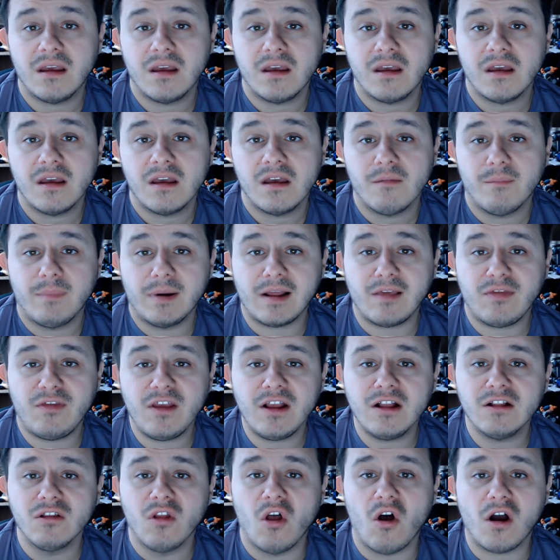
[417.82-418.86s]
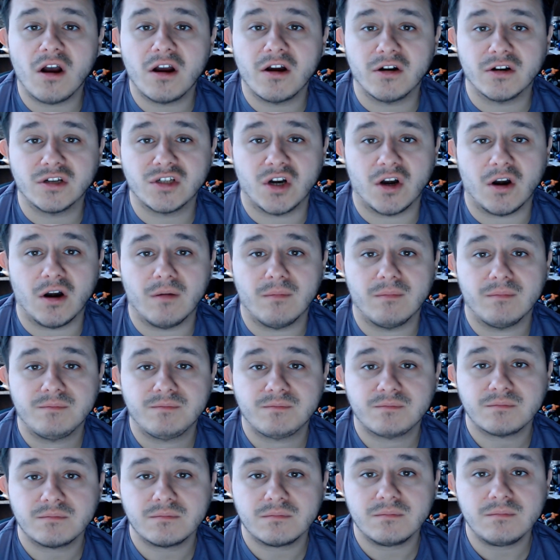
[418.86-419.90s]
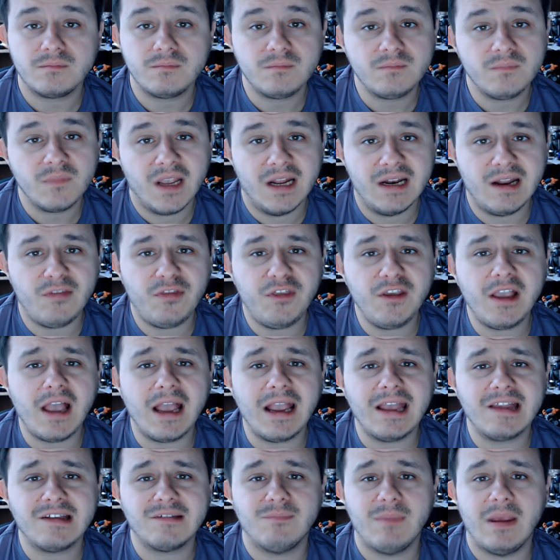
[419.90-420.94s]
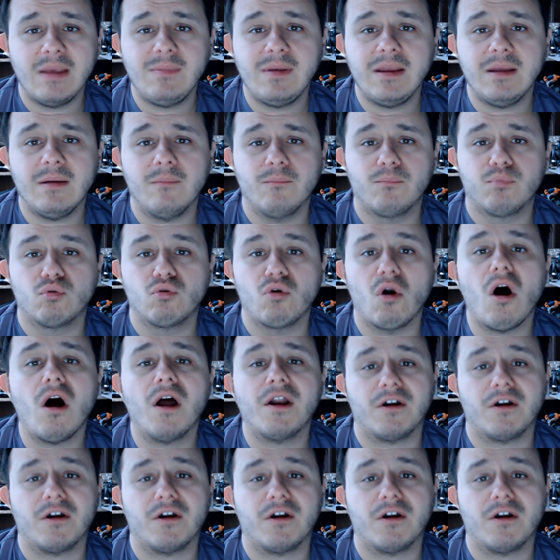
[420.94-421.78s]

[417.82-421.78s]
But I think longer term, and I think I guess maybe broader,